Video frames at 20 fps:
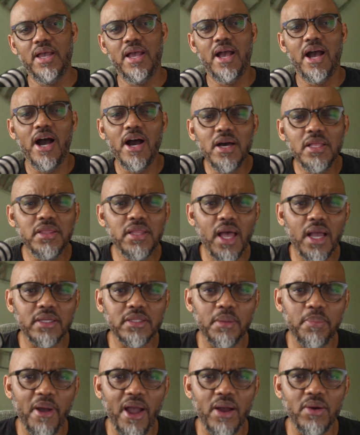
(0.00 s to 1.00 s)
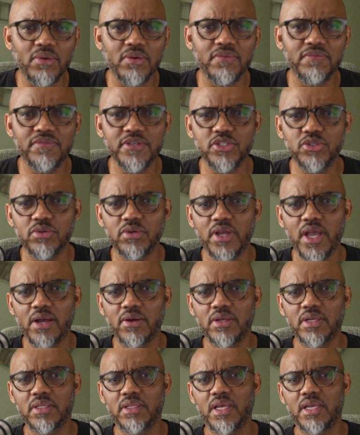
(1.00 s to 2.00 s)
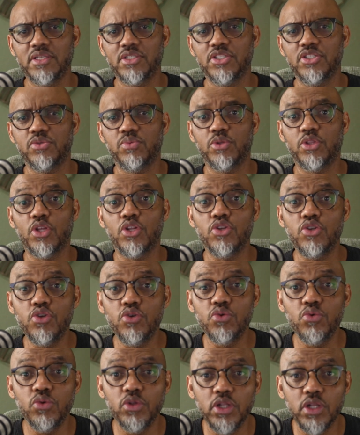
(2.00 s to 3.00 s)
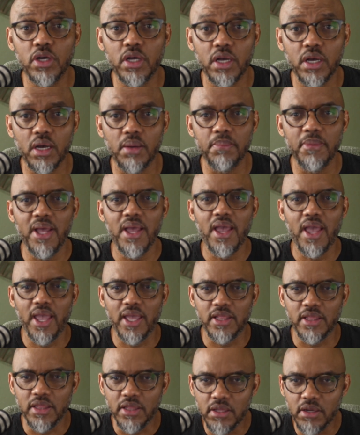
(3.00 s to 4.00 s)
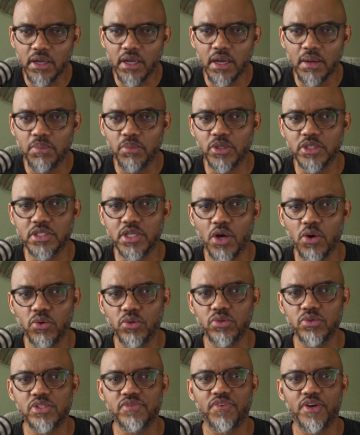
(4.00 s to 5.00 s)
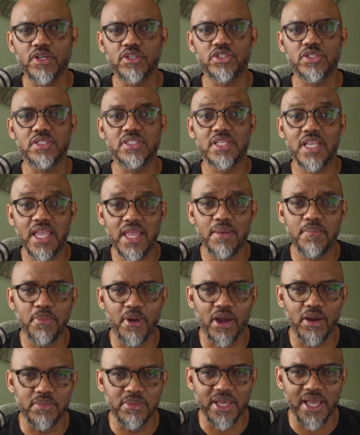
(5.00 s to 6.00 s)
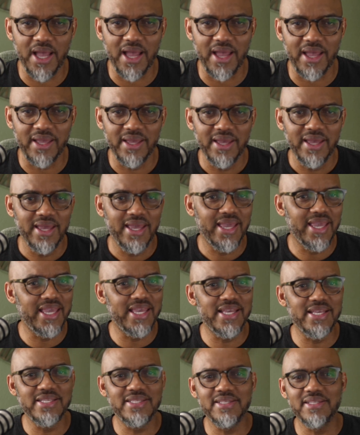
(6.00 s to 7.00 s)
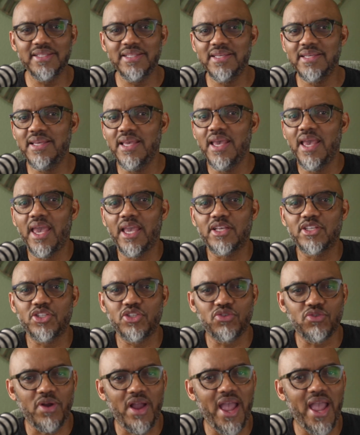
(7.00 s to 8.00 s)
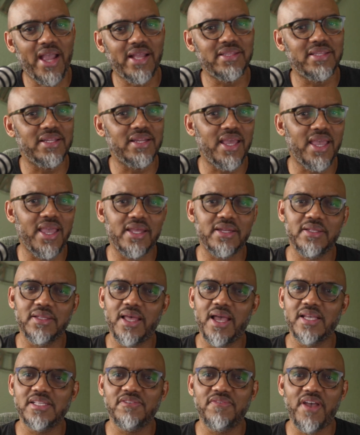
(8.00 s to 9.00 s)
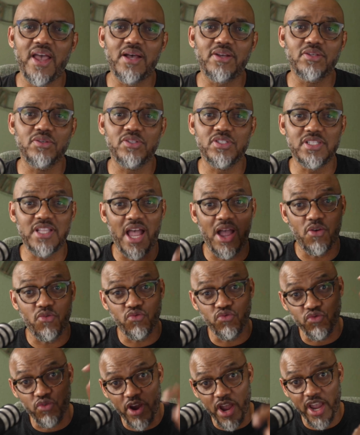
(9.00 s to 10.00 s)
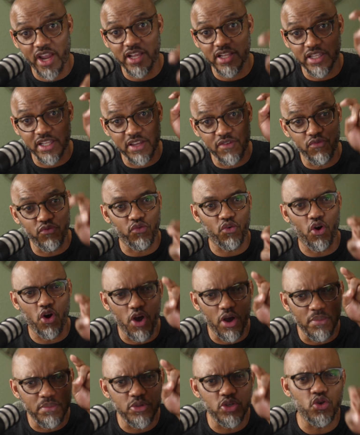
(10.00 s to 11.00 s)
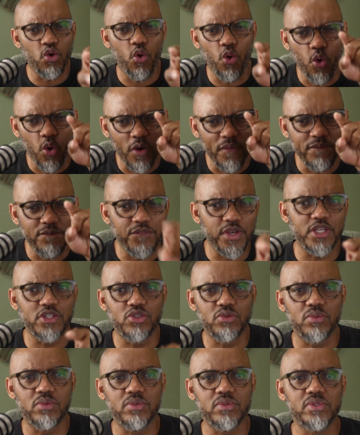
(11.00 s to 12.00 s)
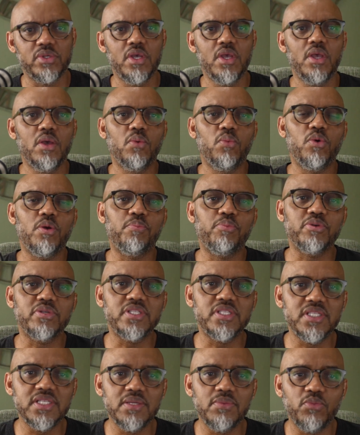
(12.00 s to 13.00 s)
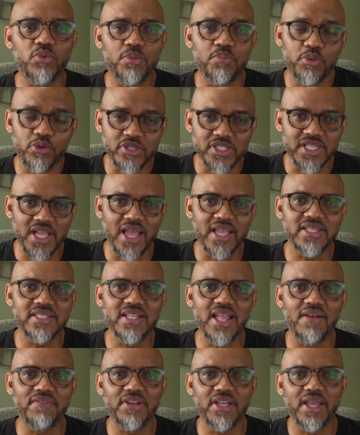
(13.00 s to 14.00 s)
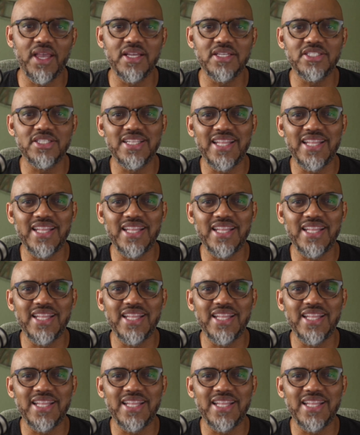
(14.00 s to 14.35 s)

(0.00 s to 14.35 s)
Unlock the power of visual calculations with the new Lookup and Lookup with Totals functions in Power B I. Easily extract and analyze values directly from your visuals with, preci with precise navigation